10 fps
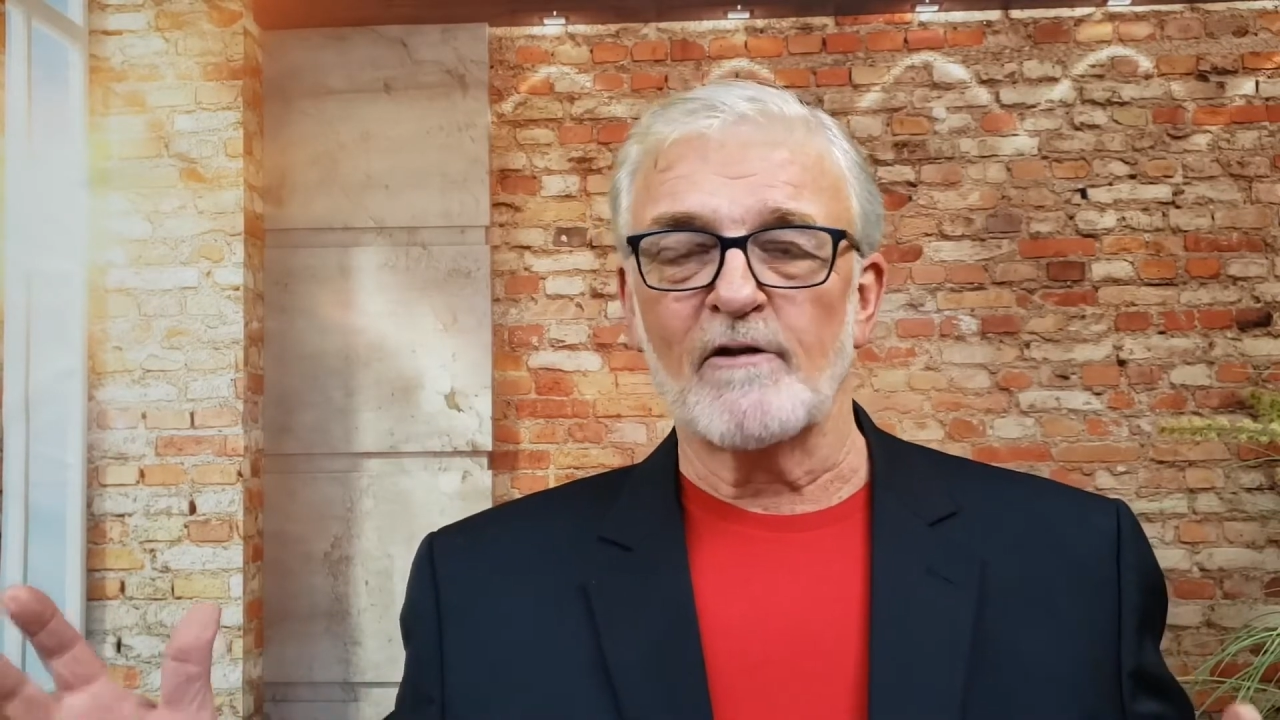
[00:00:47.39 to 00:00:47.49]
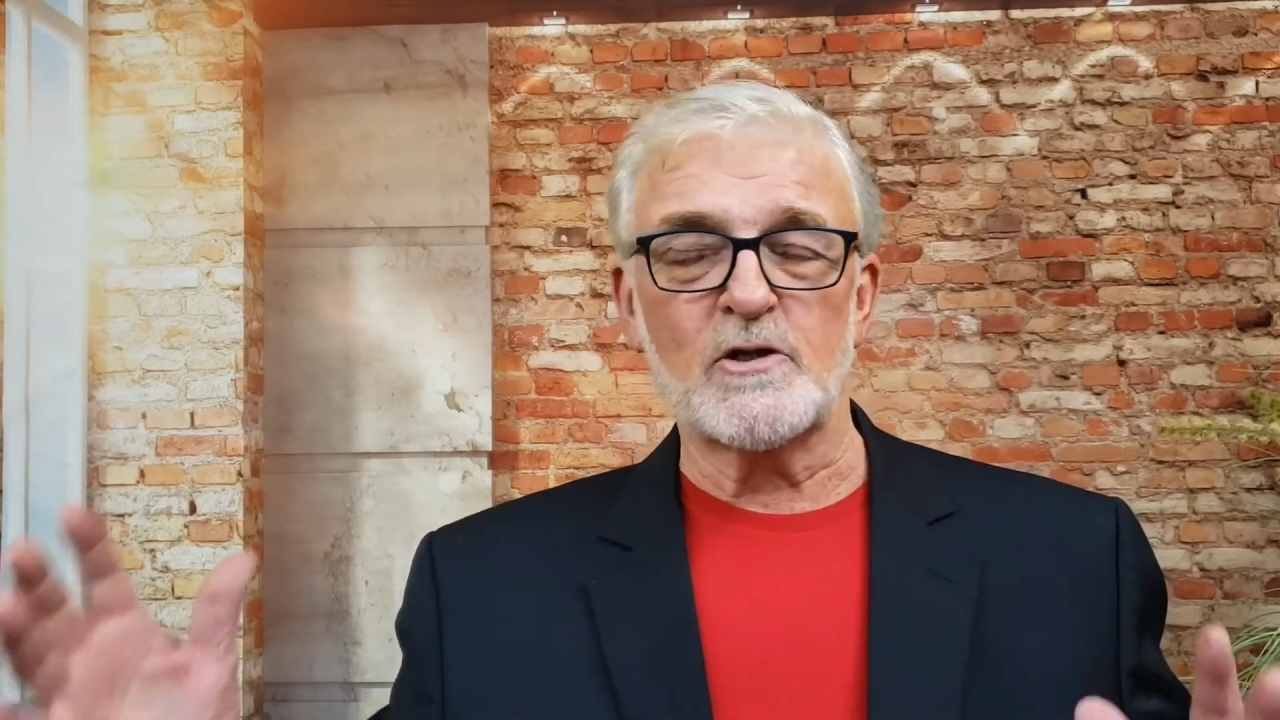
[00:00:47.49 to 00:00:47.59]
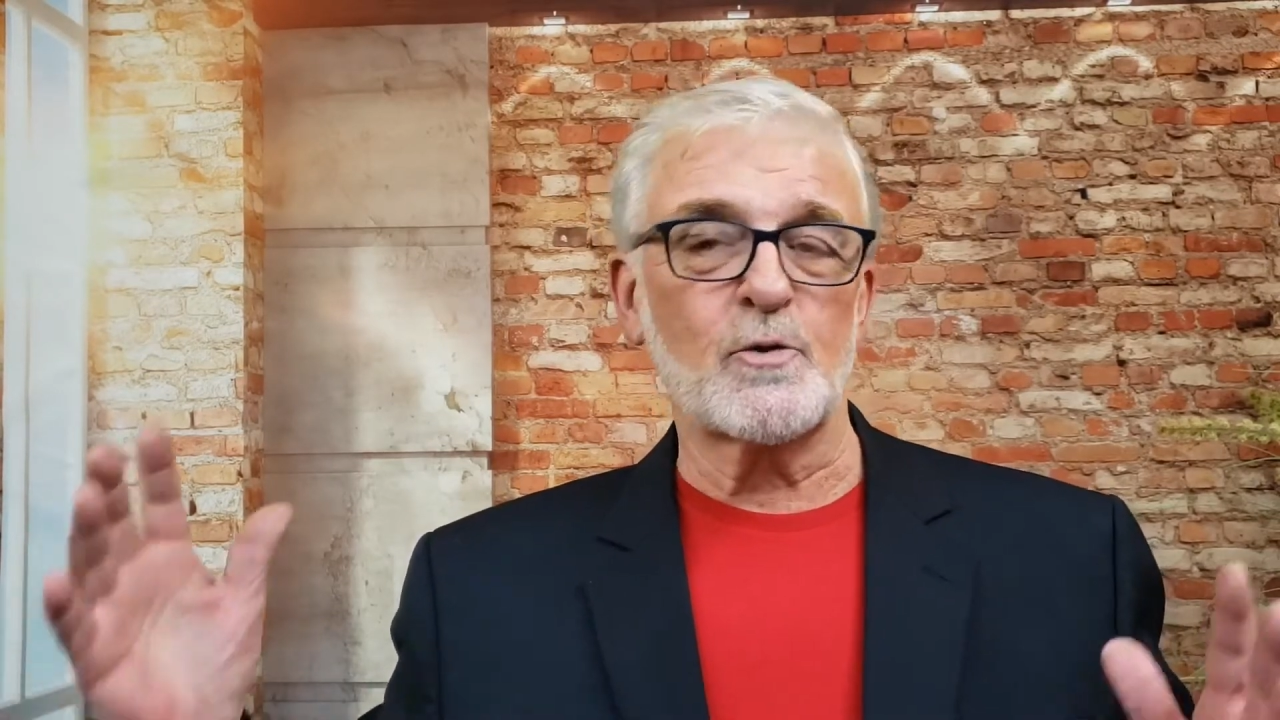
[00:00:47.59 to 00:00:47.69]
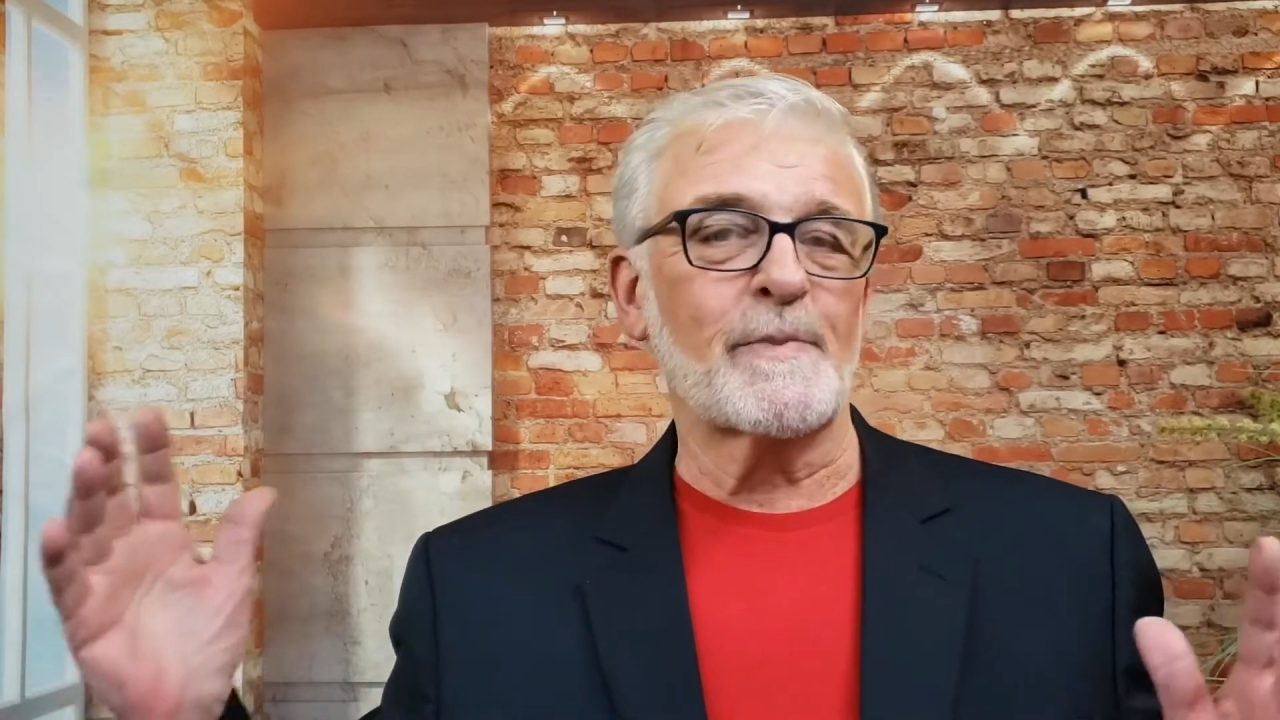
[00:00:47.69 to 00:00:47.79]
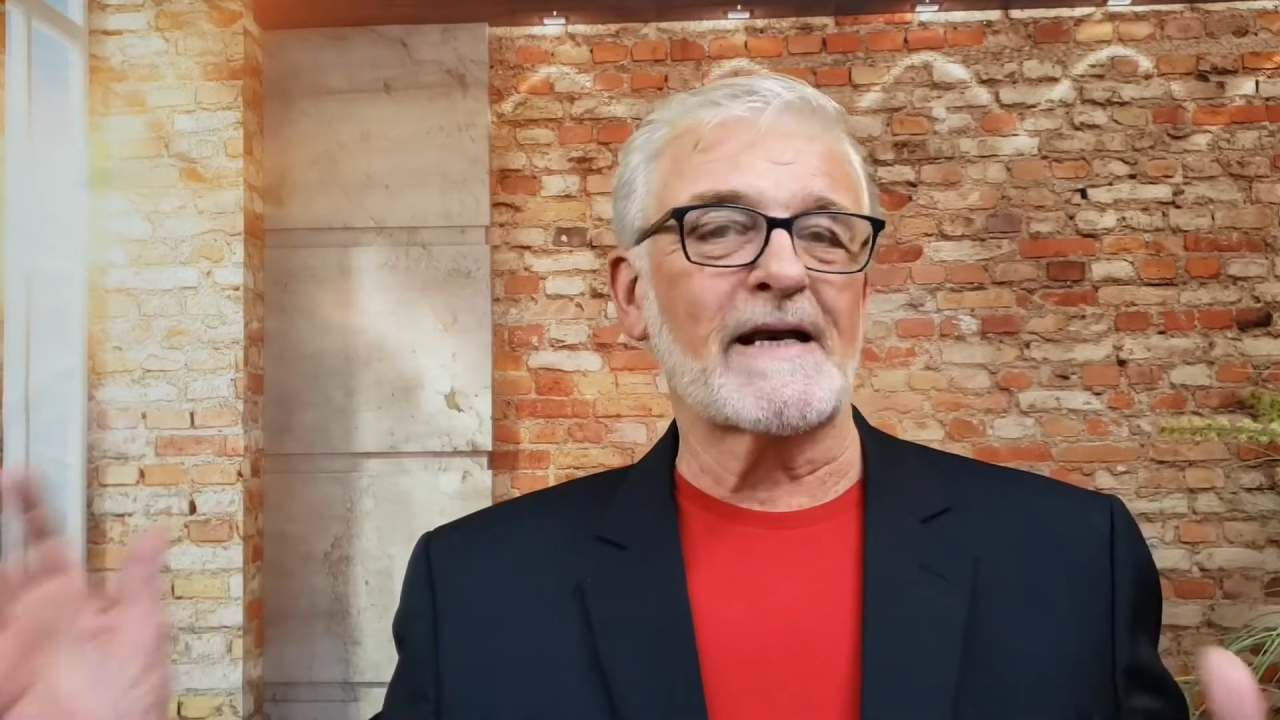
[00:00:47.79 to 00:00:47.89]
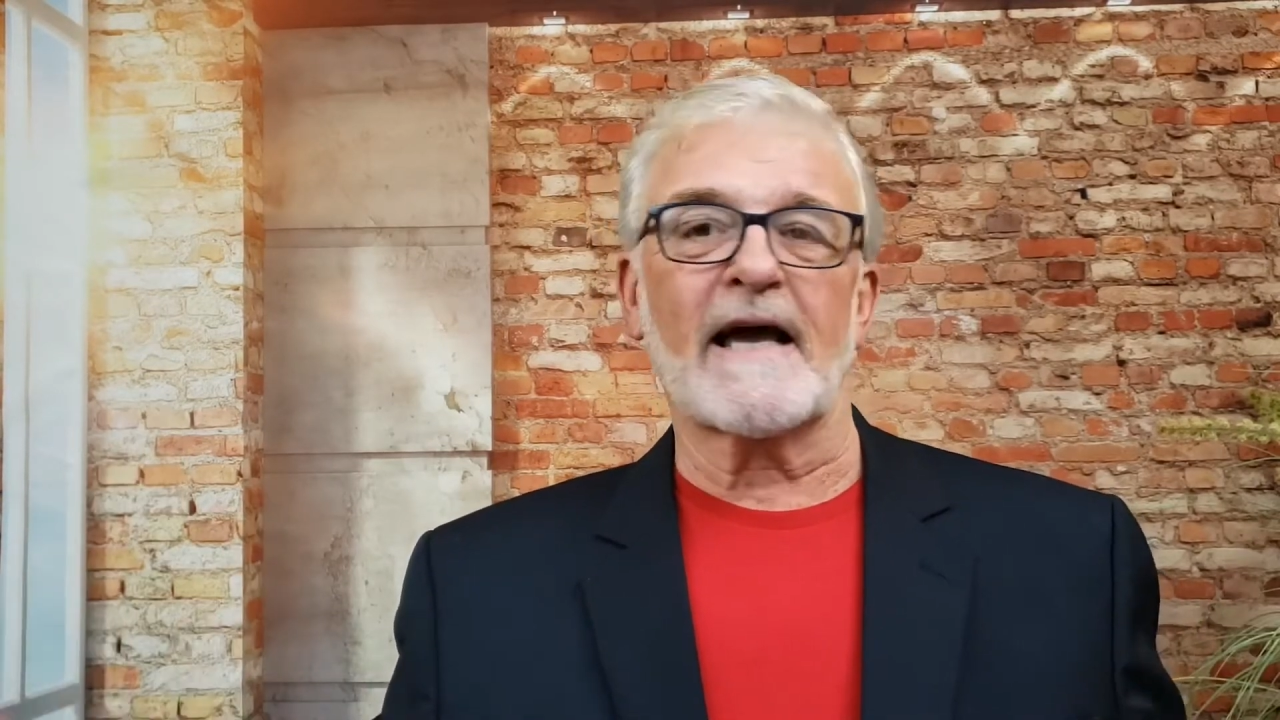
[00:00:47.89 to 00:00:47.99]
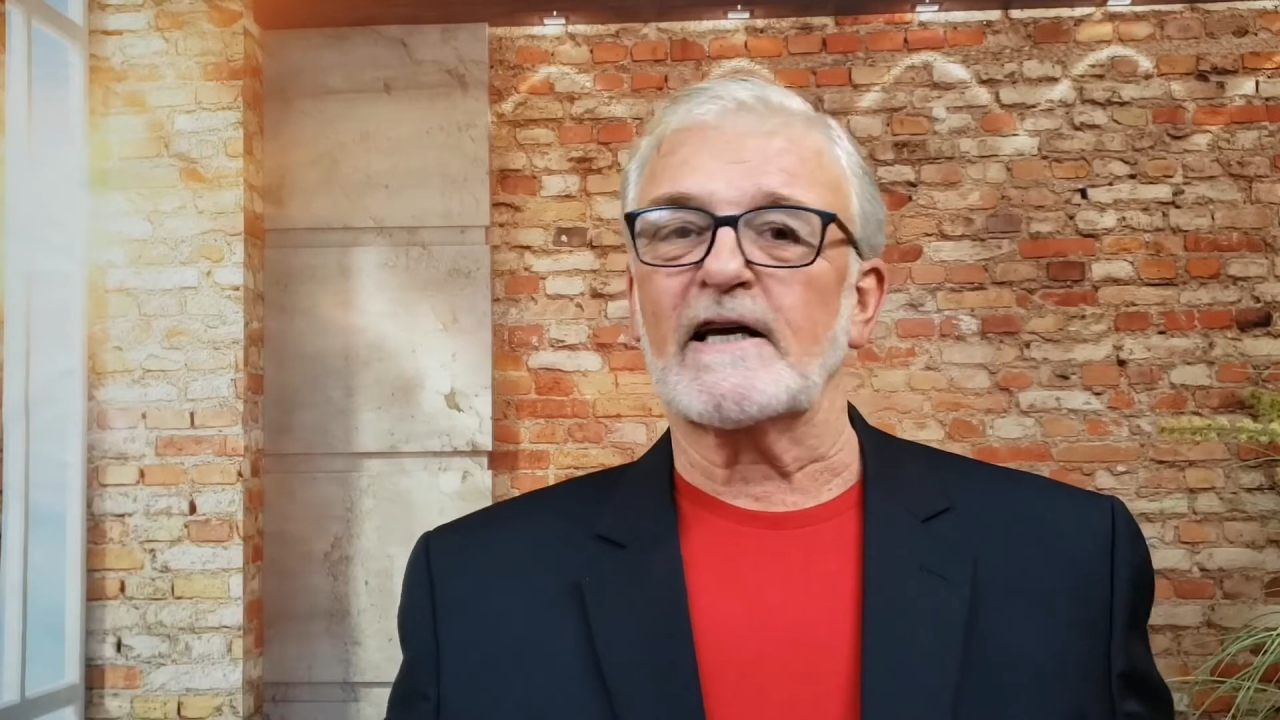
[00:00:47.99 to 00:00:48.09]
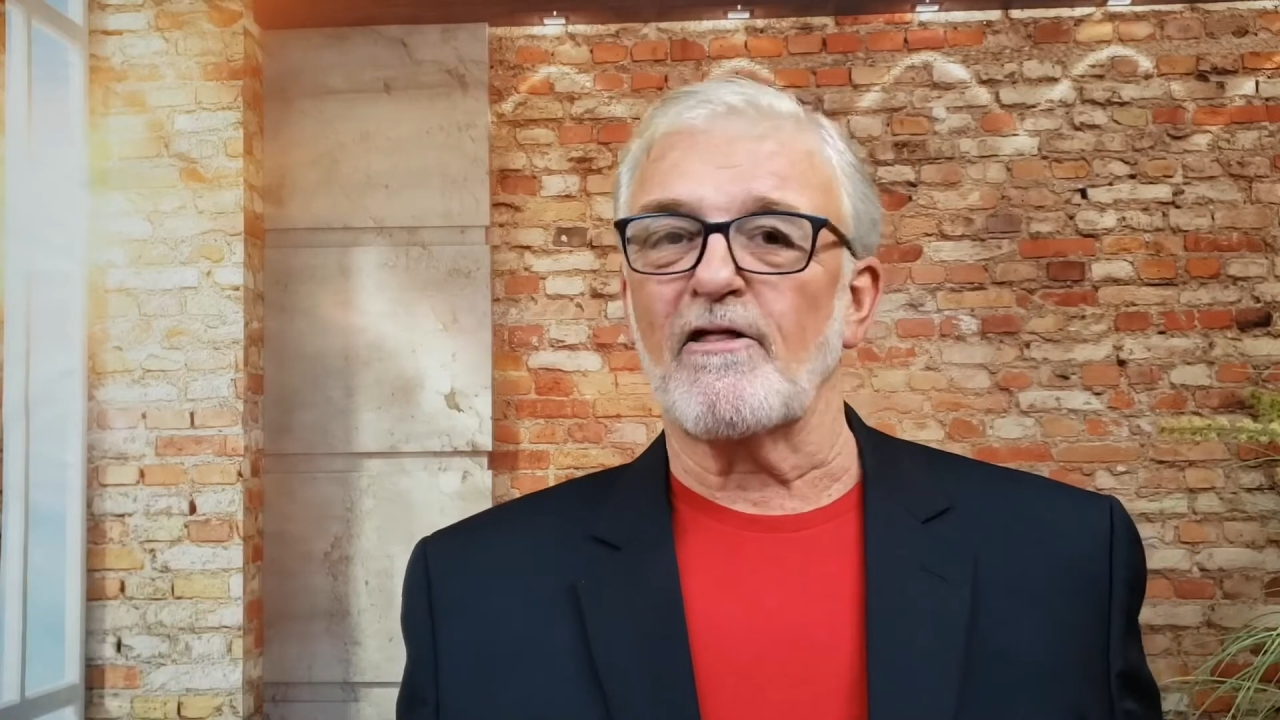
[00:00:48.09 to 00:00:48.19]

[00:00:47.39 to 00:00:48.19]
this would be like a